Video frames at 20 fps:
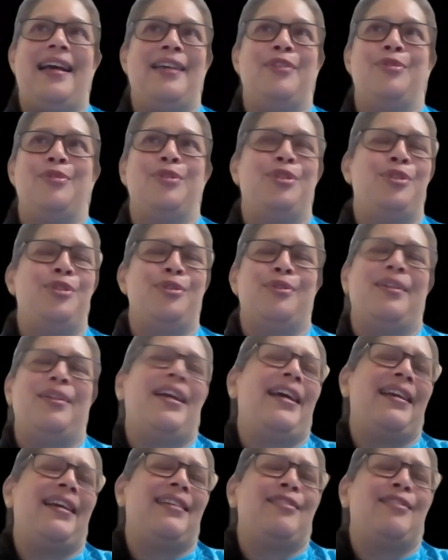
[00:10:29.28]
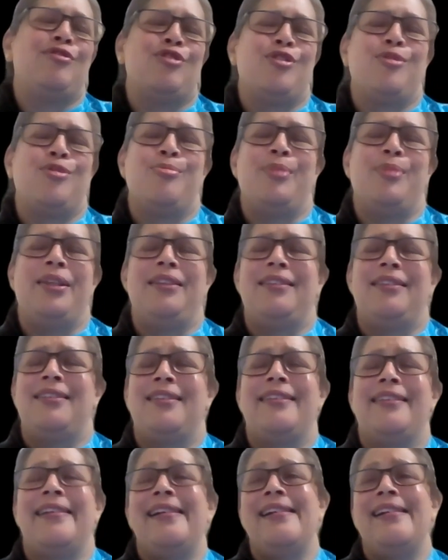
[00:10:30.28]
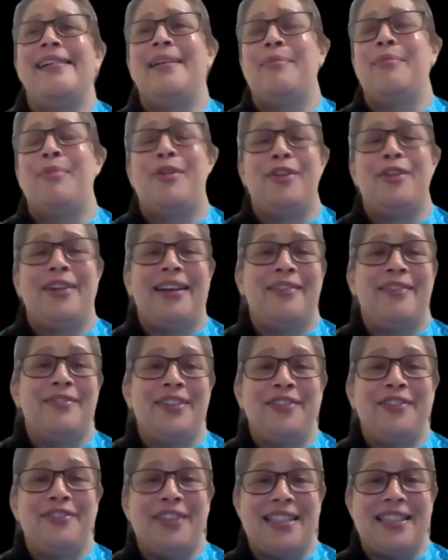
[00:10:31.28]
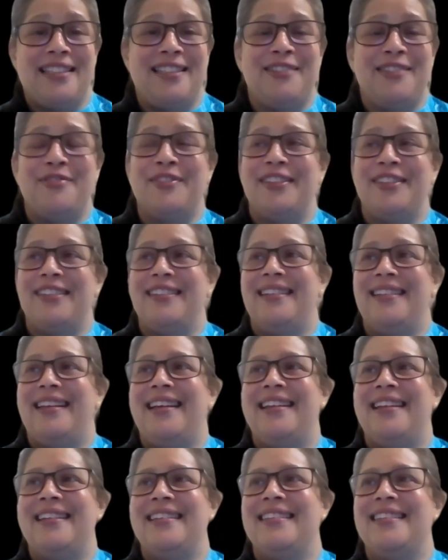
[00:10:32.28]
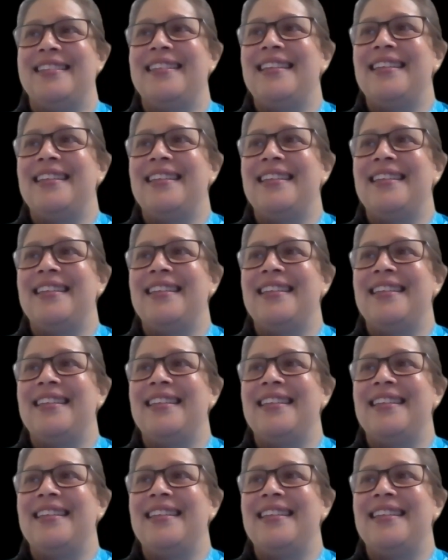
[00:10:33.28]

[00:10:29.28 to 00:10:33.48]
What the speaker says: used to like just be thrilled about every festival and